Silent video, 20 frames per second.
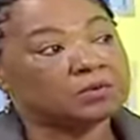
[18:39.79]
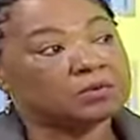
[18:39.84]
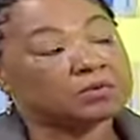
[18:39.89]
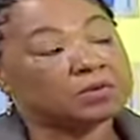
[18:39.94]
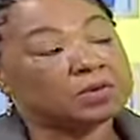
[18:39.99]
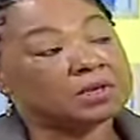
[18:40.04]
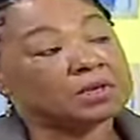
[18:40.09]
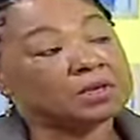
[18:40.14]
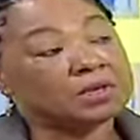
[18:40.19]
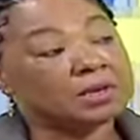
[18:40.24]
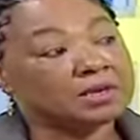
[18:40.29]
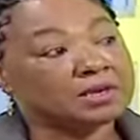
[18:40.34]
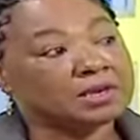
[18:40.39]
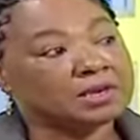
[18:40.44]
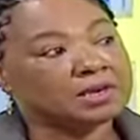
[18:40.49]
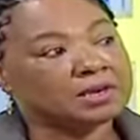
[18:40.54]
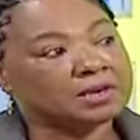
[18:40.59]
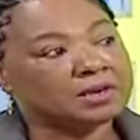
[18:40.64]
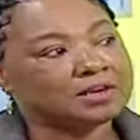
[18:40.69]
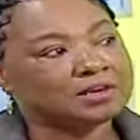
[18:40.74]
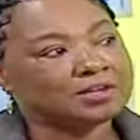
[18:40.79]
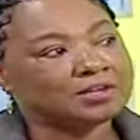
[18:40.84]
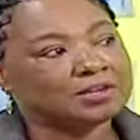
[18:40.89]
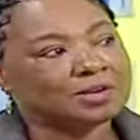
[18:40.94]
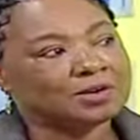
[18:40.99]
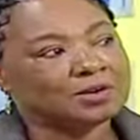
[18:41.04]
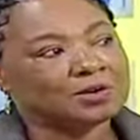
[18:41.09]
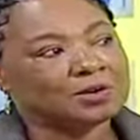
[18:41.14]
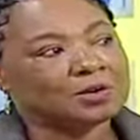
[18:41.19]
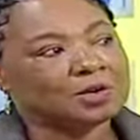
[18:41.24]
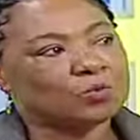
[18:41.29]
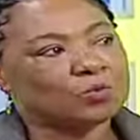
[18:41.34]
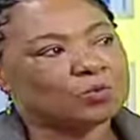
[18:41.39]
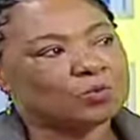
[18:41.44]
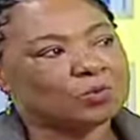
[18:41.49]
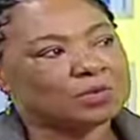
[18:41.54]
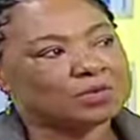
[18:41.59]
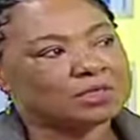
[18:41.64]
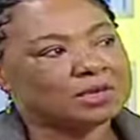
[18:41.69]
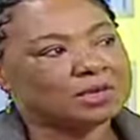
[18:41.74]
We've done it in KNH. And
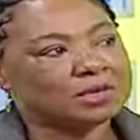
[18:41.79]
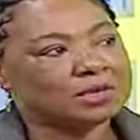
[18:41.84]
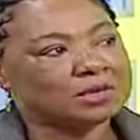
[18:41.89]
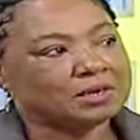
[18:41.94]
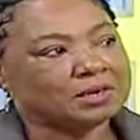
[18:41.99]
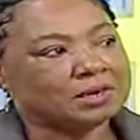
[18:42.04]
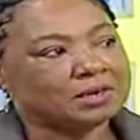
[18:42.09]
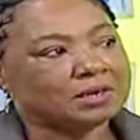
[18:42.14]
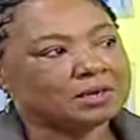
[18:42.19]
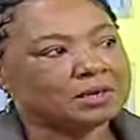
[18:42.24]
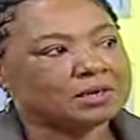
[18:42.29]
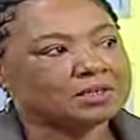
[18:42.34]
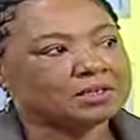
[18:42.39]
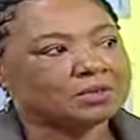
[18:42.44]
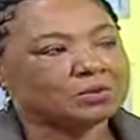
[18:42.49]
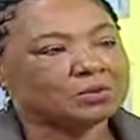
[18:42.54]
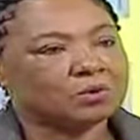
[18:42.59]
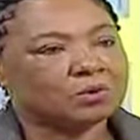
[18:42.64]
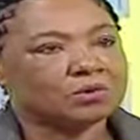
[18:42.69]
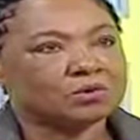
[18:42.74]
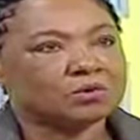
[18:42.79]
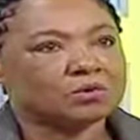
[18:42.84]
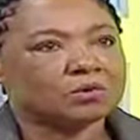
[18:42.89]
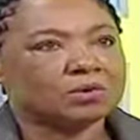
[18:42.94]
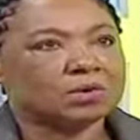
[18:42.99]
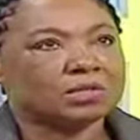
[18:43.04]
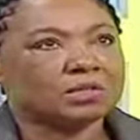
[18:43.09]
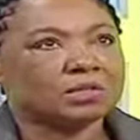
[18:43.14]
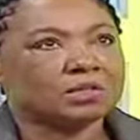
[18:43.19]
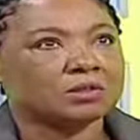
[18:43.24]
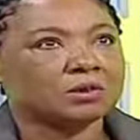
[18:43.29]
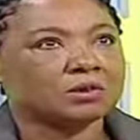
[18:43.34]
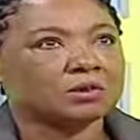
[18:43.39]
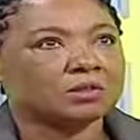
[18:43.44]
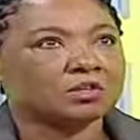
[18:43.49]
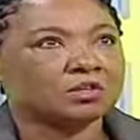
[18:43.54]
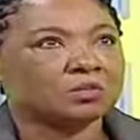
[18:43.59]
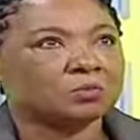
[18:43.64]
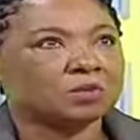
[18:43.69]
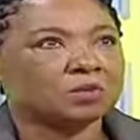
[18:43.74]
when we started in KNH, they were
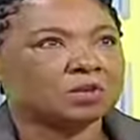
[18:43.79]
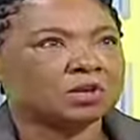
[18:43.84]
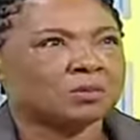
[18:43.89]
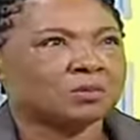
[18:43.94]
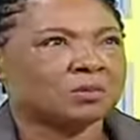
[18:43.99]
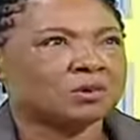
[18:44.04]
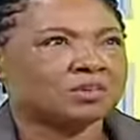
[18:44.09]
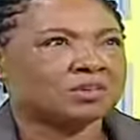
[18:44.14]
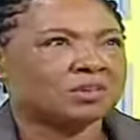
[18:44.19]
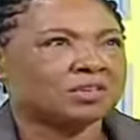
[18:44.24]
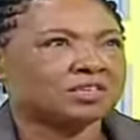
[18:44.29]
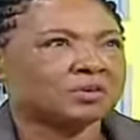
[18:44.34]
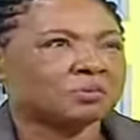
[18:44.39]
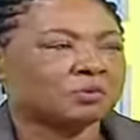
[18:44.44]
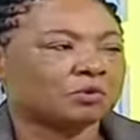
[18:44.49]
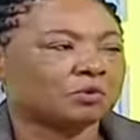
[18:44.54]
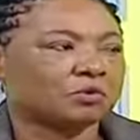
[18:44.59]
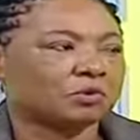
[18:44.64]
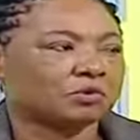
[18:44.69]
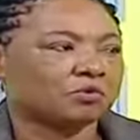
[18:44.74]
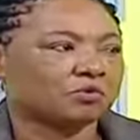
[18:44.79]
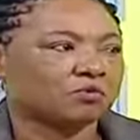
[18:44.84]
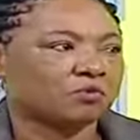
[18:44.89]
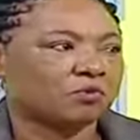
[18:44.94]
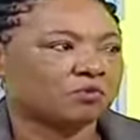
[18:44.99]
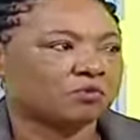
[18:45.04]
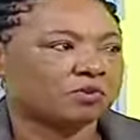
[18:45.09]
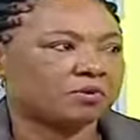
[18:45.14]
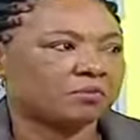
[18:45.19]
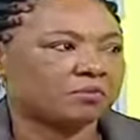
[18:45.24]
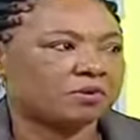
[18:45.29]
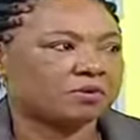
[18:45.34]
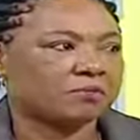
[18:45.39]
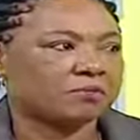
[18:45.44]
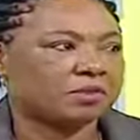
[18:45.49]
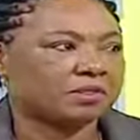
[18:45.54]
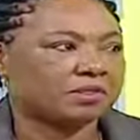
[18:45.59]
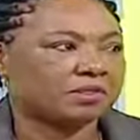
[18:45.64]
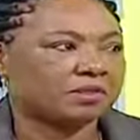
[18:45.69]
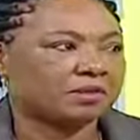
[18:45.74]
distributing about 30 bottles of morphine per
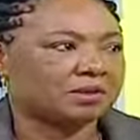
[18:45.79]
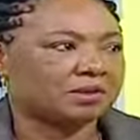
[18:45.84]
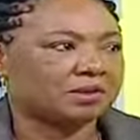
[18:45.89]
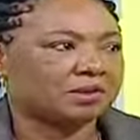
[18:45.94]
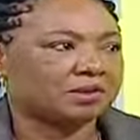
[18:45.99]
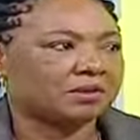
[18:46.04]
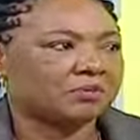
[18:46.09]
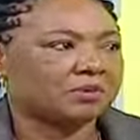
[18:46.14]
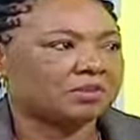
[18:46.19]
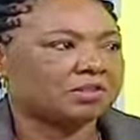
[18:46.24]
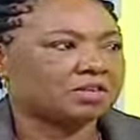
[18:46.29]
month. Mm-hmm.